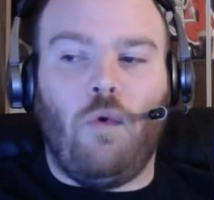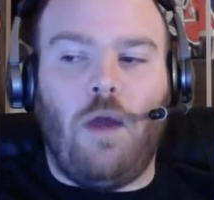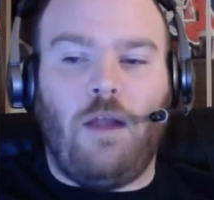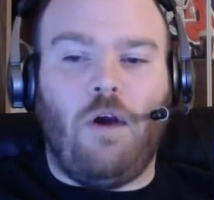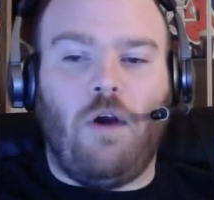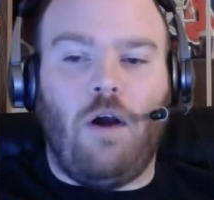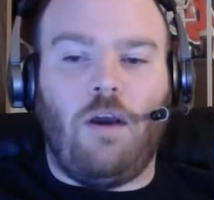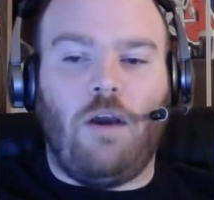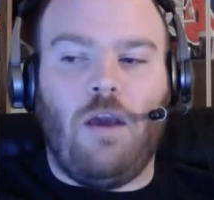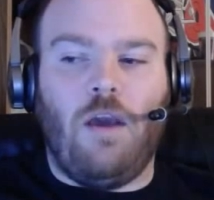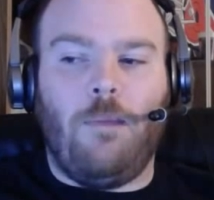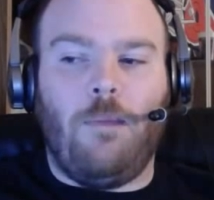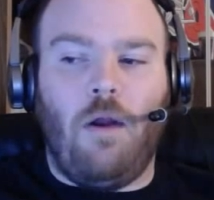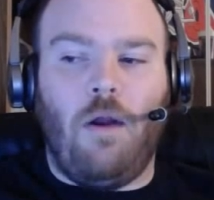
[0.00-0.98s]
We're not
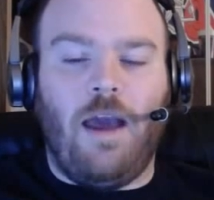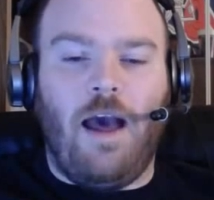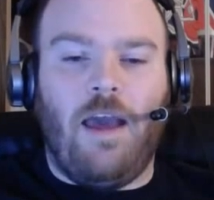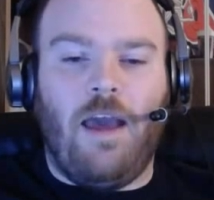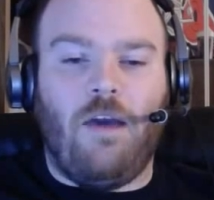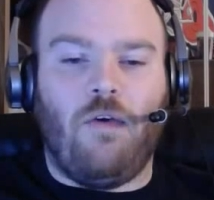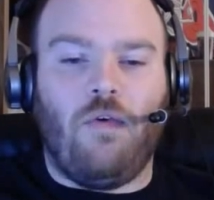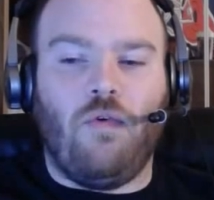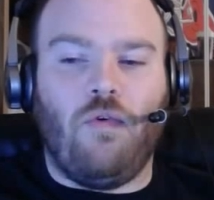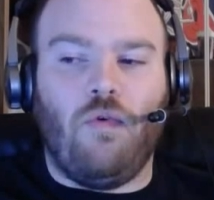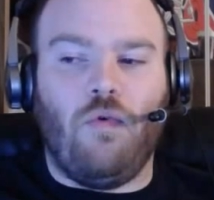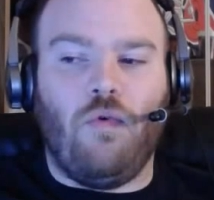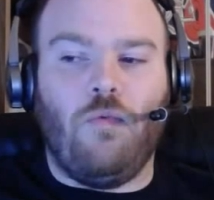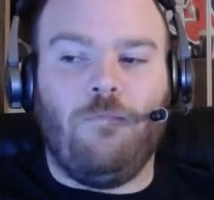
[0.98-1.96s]
talking about a guy
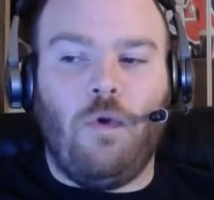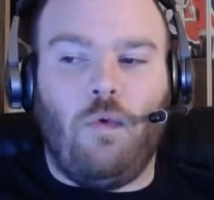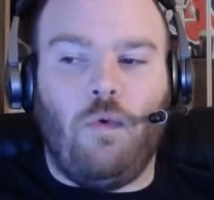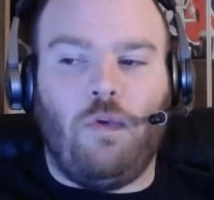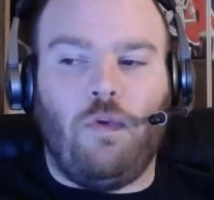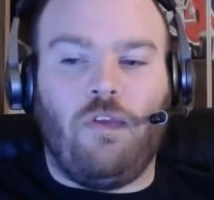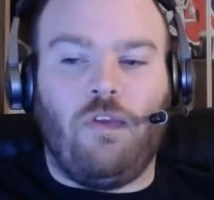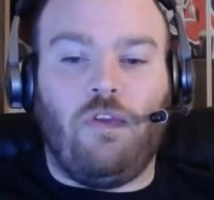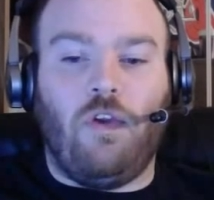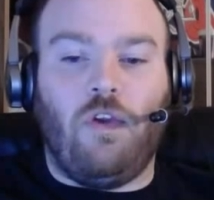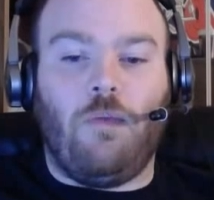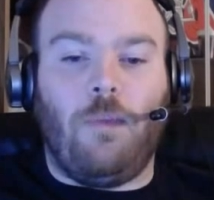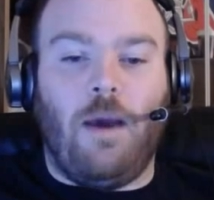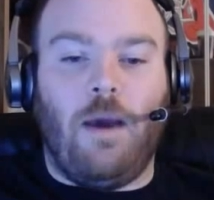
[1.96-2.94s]
who was
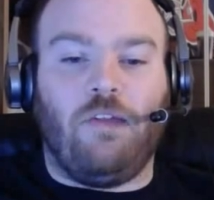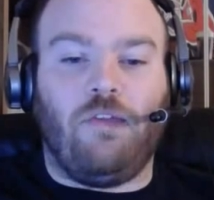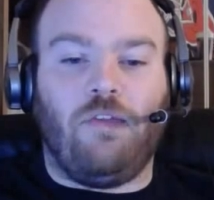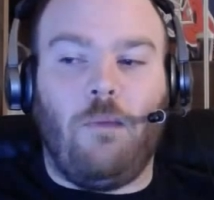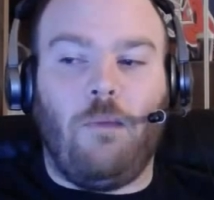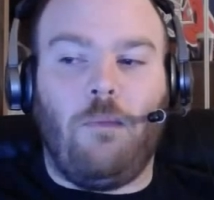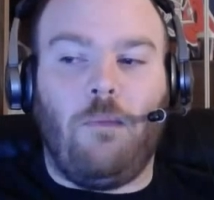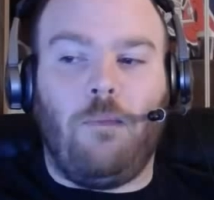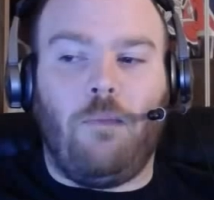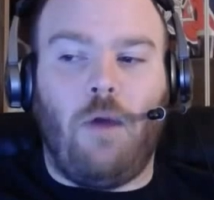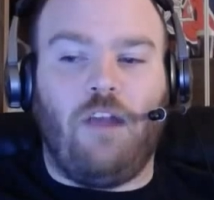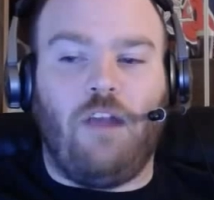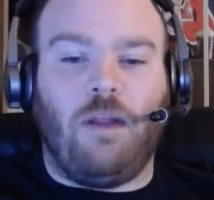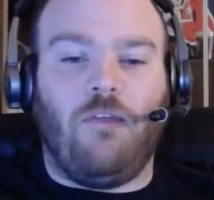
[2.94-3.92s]
considered by some
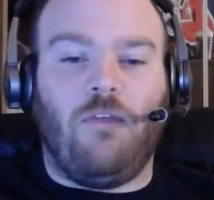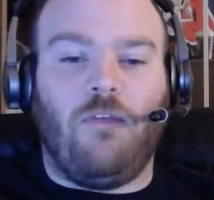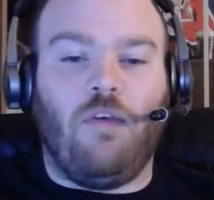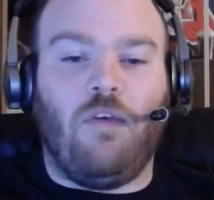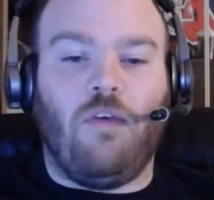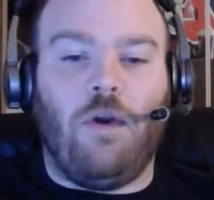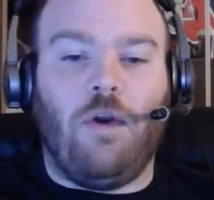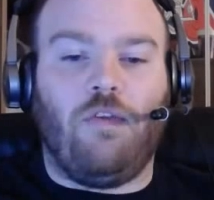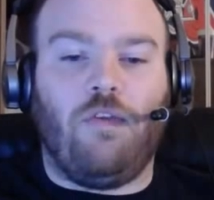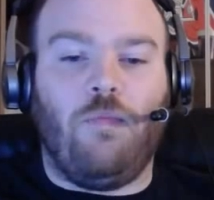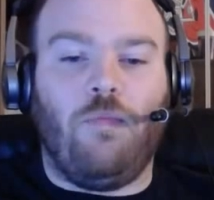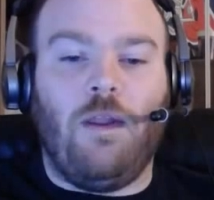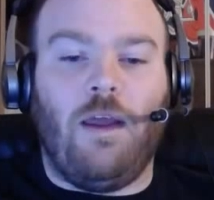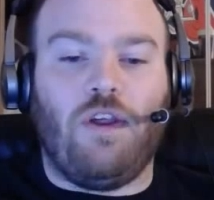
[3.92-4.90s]
prospect evaluators
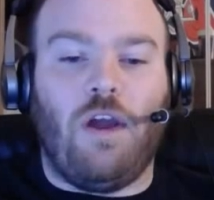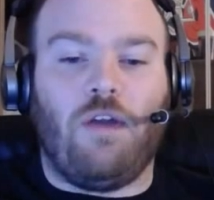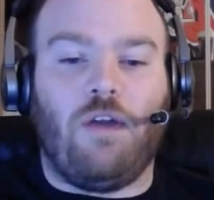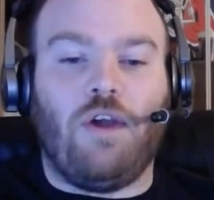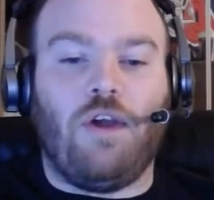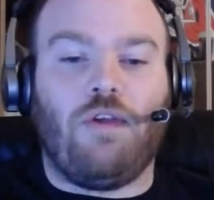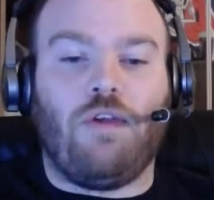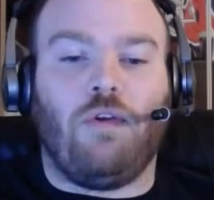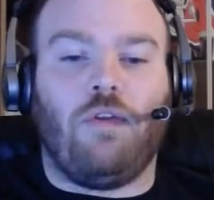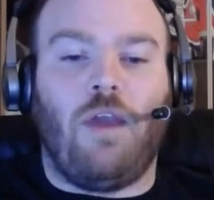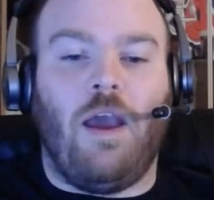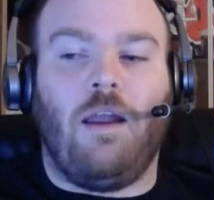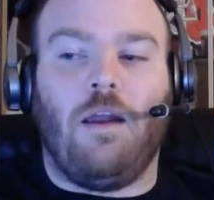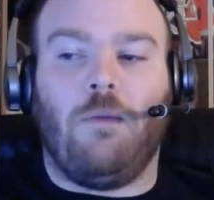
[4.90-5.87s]
to be like a generational
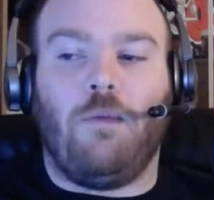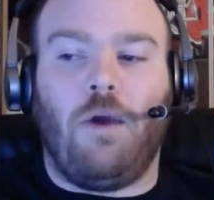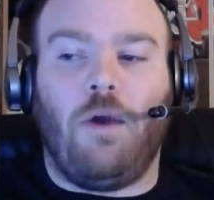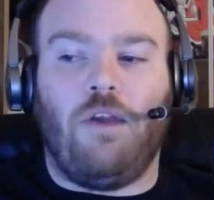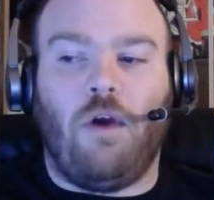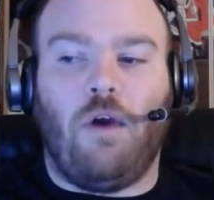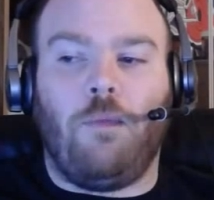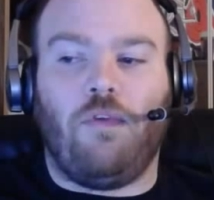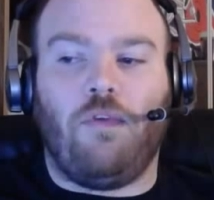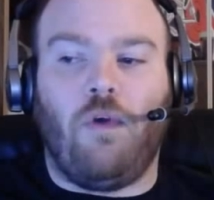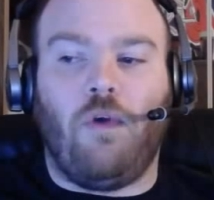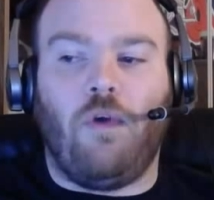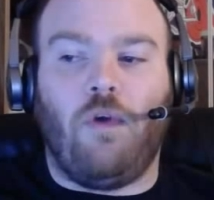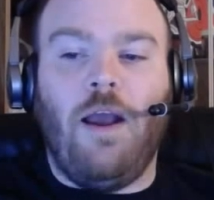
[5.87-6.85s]
talent in Bryce Harper.
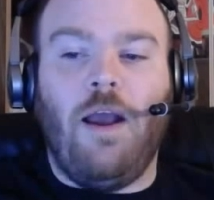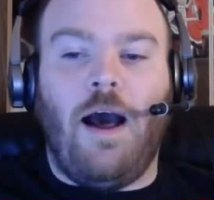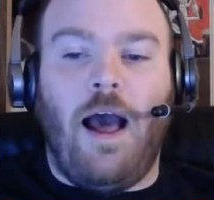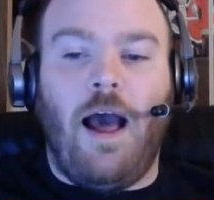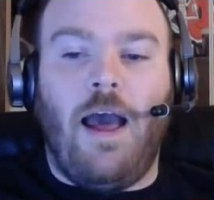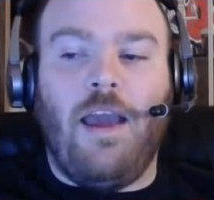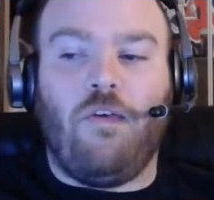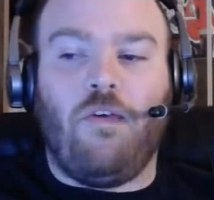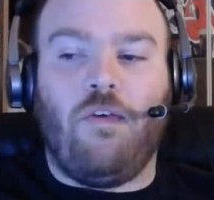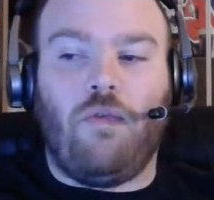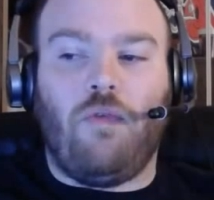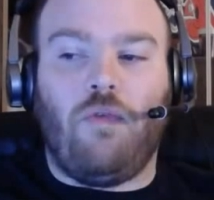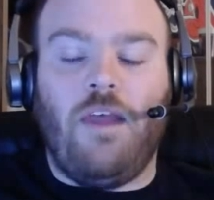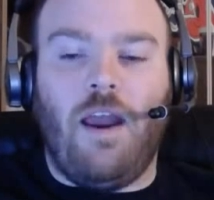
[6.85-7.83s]
So I
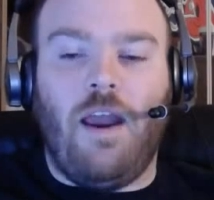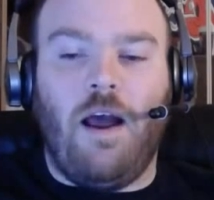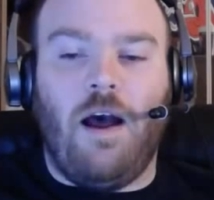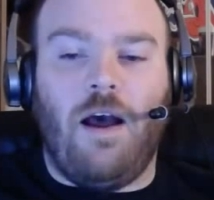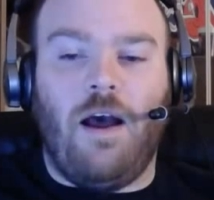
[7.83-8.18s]
agree that